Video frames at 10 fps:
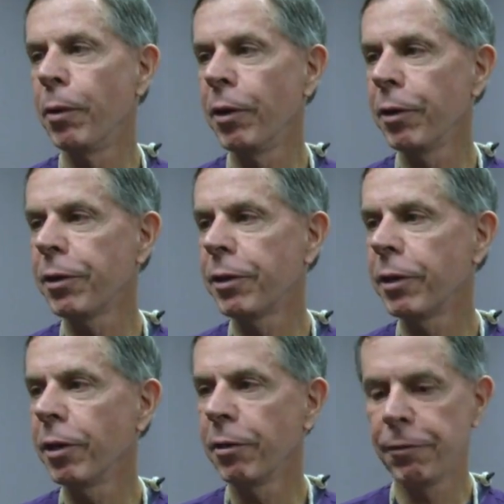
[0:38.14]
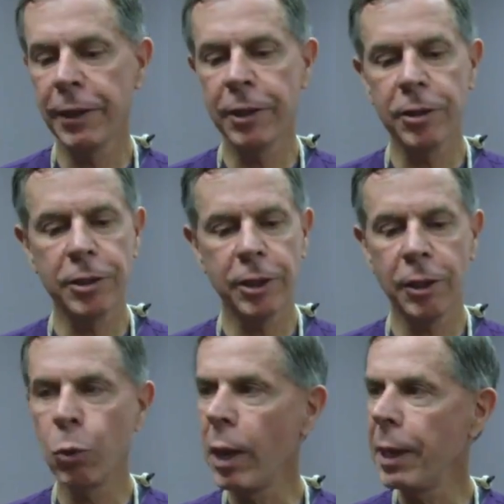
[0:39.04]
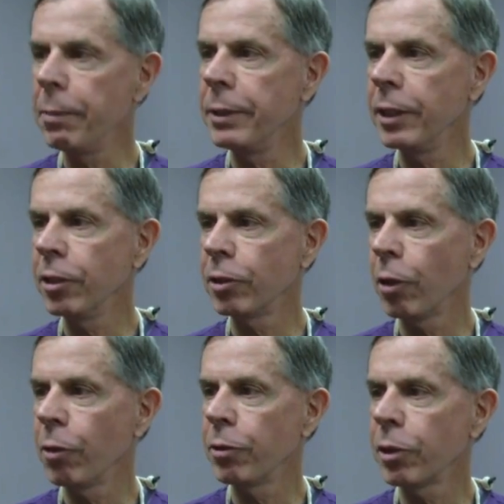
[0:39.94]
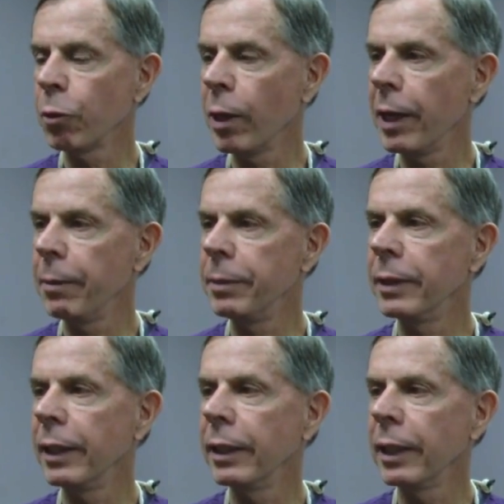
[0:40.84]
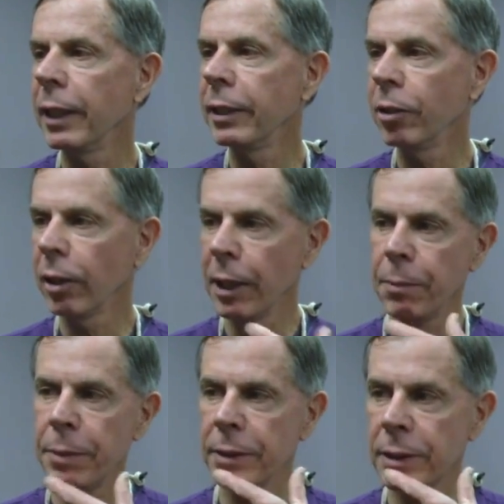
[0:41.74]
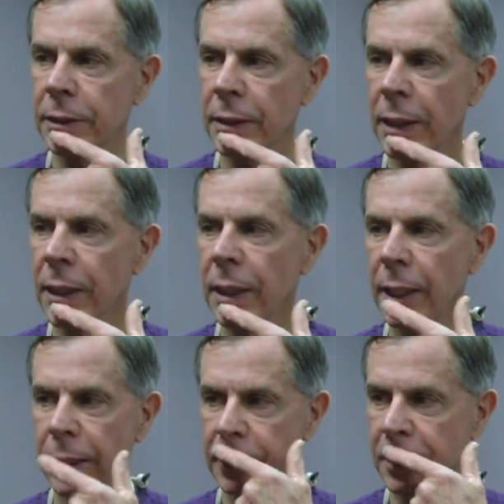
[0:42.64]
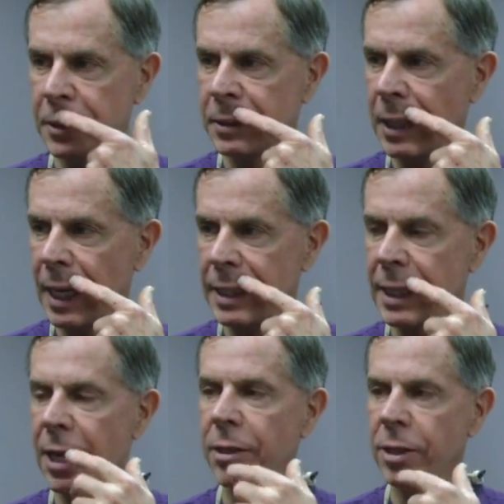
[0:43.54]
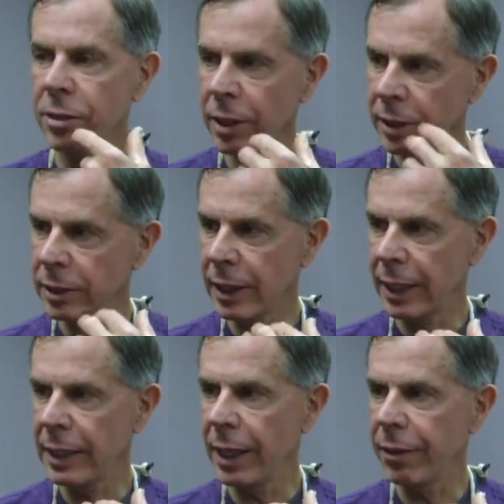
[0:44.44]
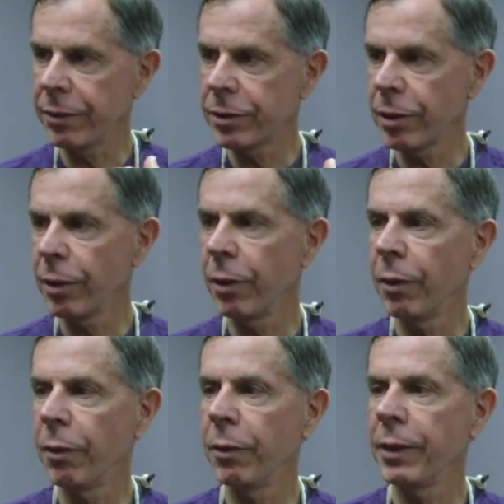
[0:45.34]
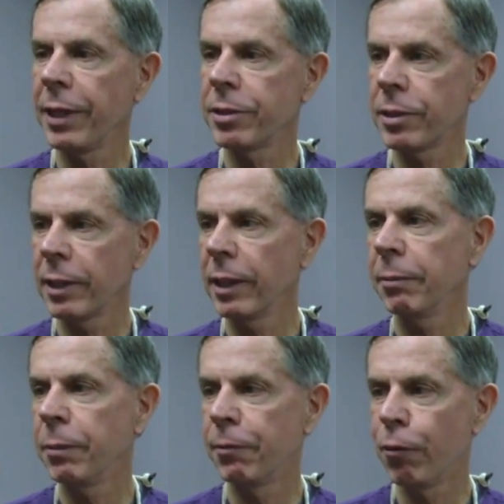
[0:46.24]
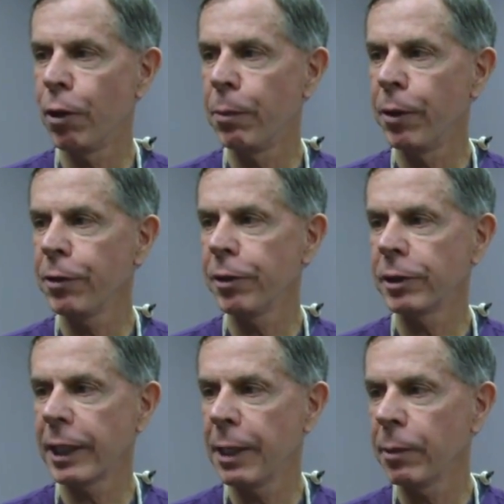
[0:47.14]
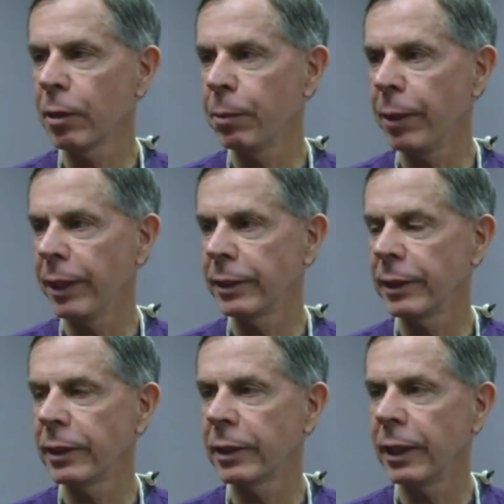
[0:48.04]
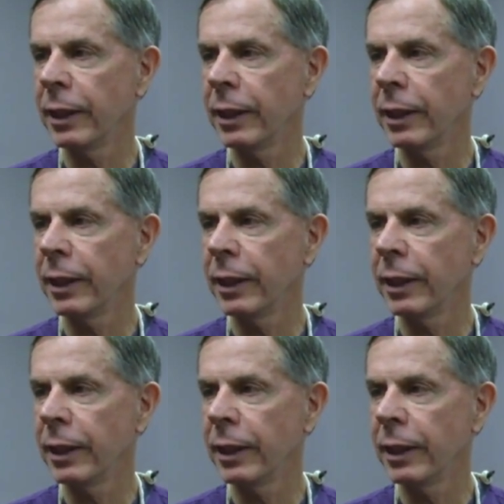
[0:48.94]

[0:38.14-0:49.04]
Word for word: birth, your fingers are webbed and your toes are webbed and, and your lip is, is tied down and your tongue's tied down. So that's before birth, there's a chemical process